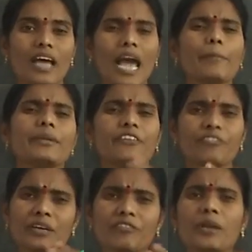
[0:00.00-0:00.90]
I'm
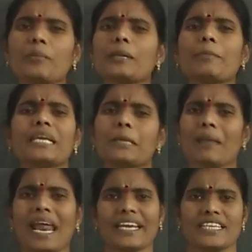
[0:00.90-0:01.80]
different from remaining
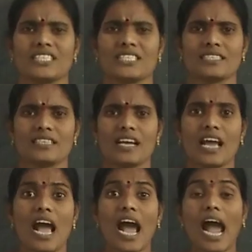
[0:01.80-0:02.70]
planets.
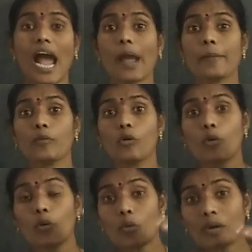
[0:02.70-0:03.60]
I am
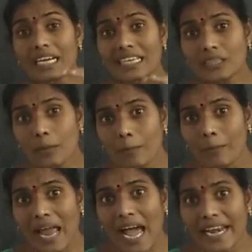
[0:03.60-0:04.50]
only the
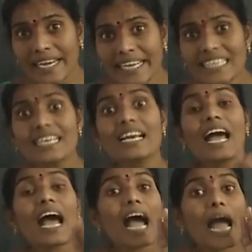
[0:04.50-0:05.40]
planet.
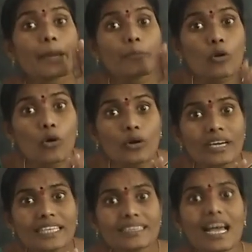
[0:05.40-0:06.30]
I am
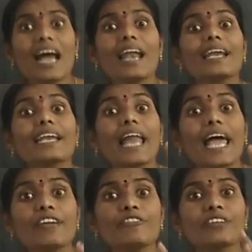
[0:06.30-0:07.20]
only the
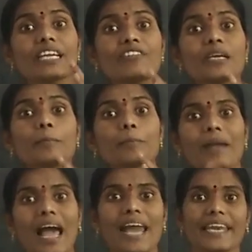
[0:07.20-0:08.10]
life-giving
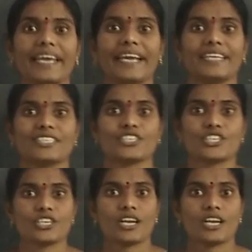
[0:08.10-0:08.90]
planet.